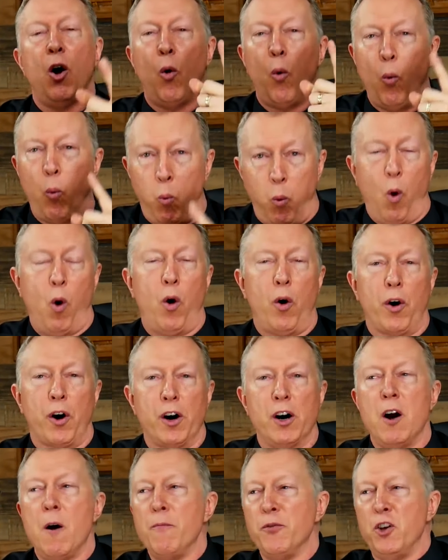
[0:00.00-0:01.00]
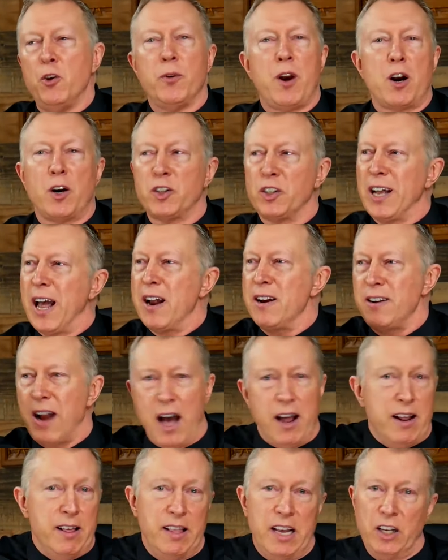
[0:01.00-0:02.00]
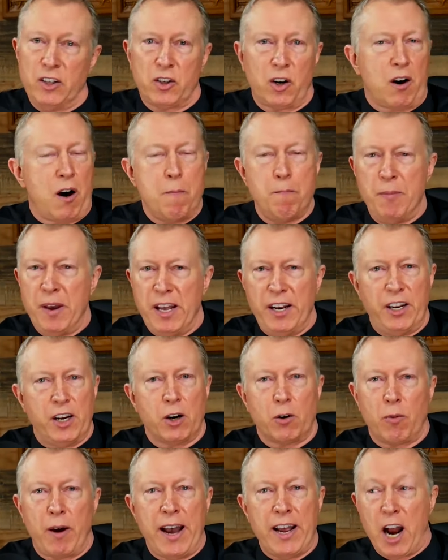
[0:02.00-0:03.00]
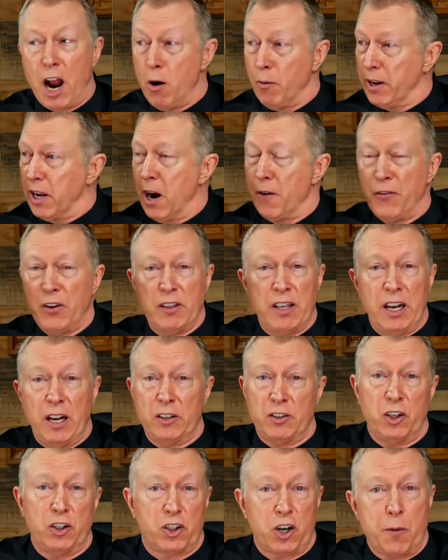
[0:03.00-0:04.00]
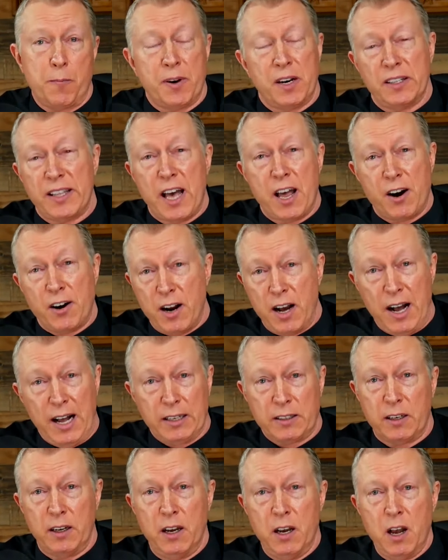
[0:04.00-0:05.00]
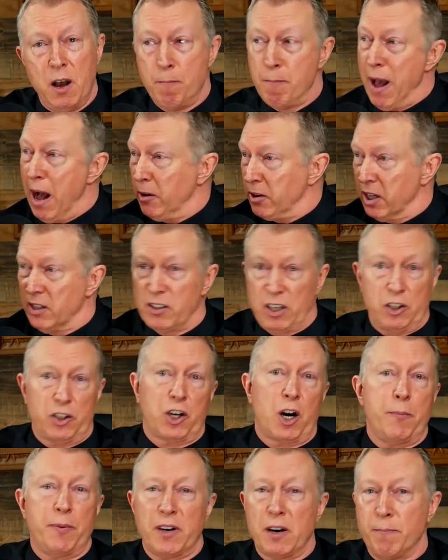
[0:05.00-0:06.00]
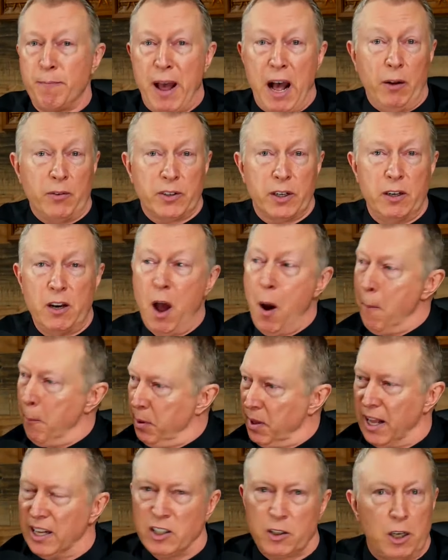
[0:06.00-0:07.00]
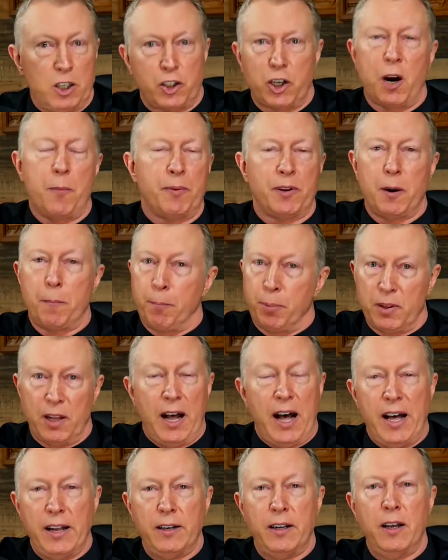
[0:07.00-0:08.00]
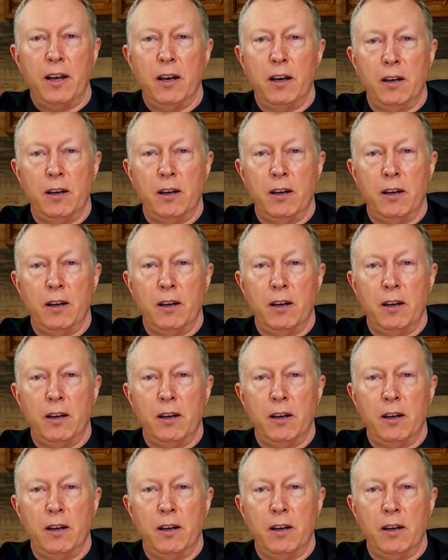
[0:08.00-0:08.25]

war, you would understand none of these are a meteorite. I don't care if you think it's interpreted that or not. Mountain's interpreted mountain, blood's interpreted blood.